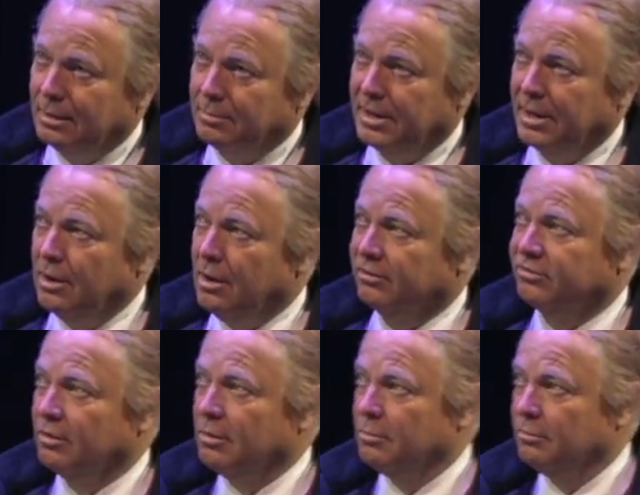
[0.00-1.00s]
but I
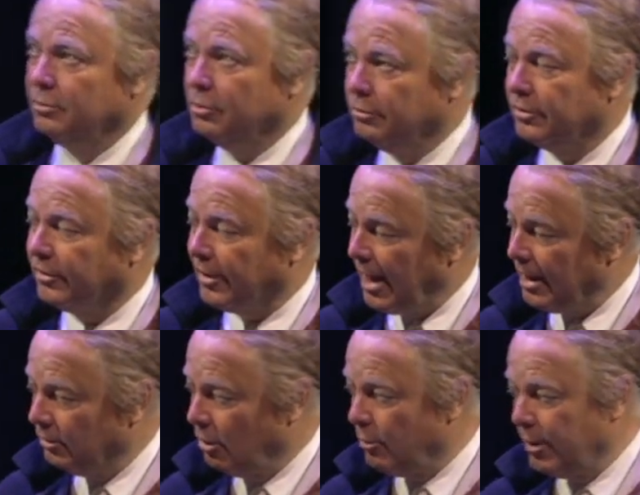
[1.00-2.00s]
also knew that they
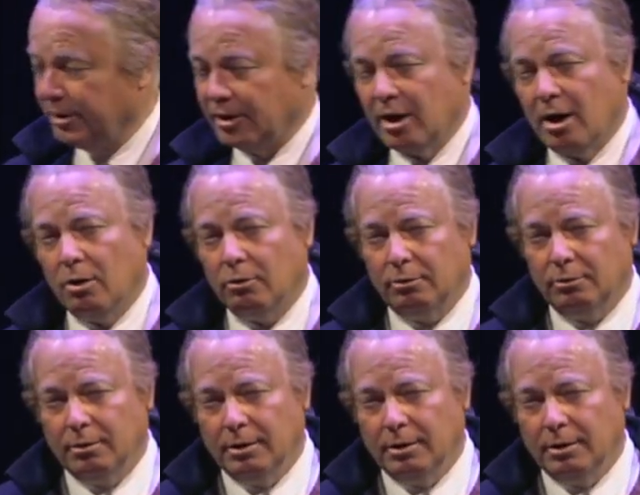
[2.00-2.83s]
had nowhere to go.